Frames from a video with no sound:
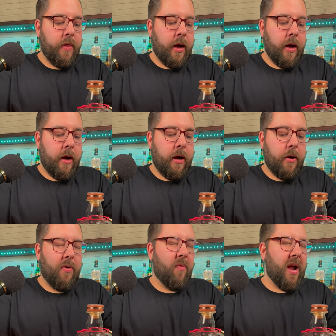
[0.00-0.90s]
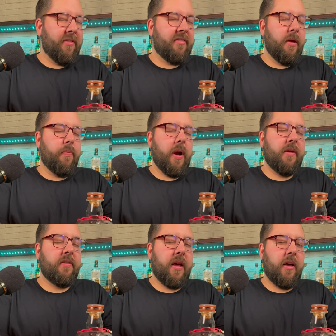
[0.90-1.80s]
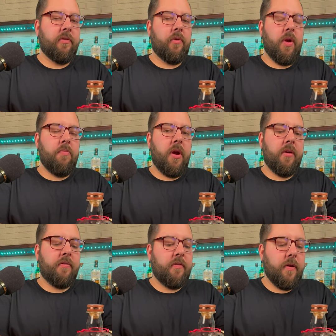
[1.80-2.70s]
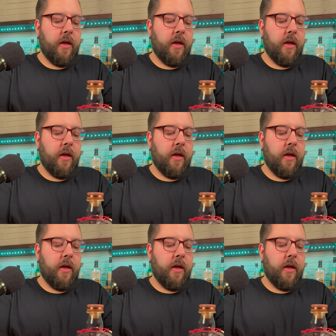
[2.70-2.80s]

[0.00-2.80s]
Uh, around the same price as a Redbreast.